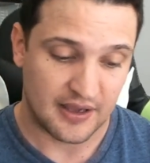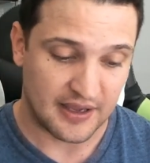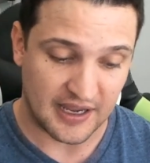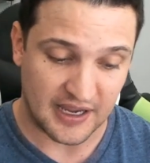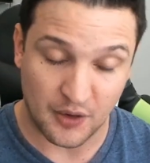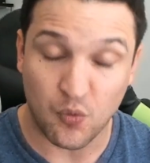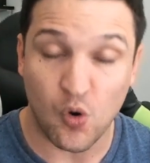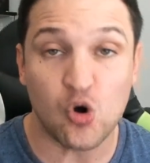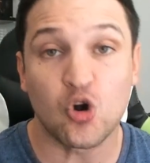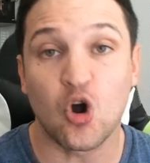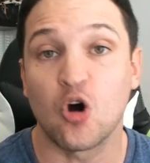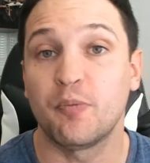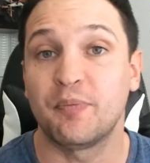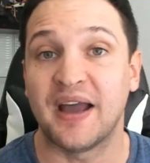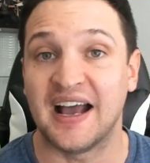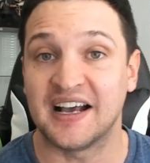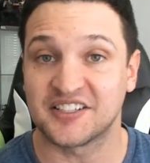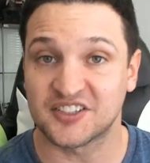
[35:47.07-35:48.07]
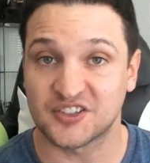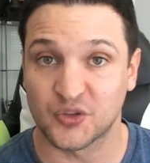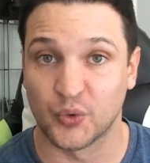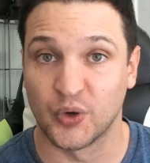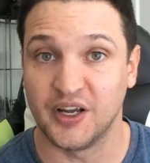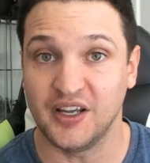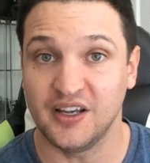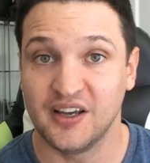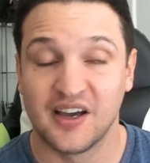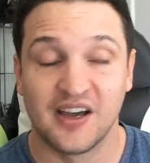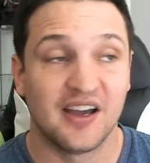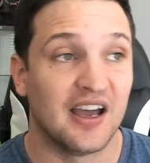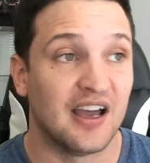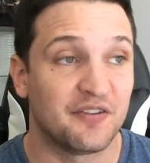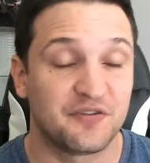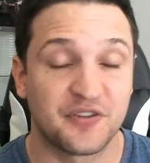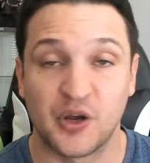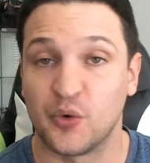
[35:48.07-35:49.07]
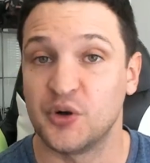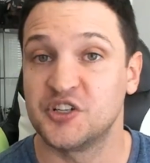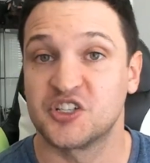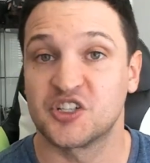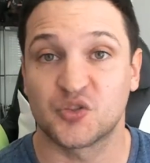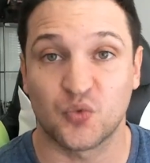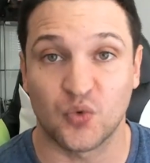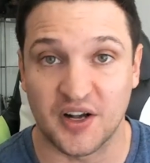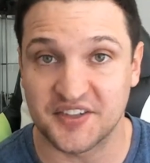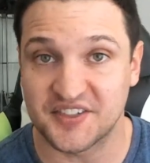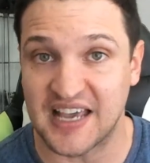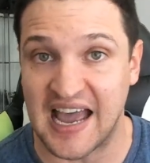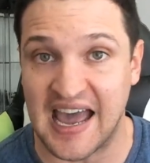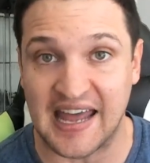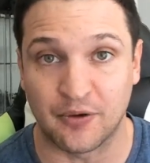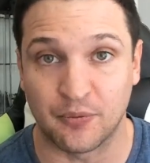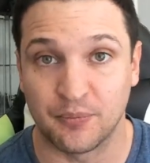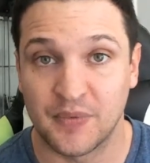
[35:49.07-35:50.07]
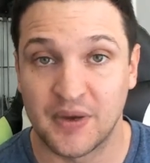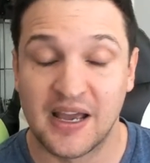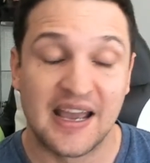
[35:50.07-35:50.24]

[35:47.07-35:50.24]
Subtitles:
It won't go past 3 if Fury just runs at him.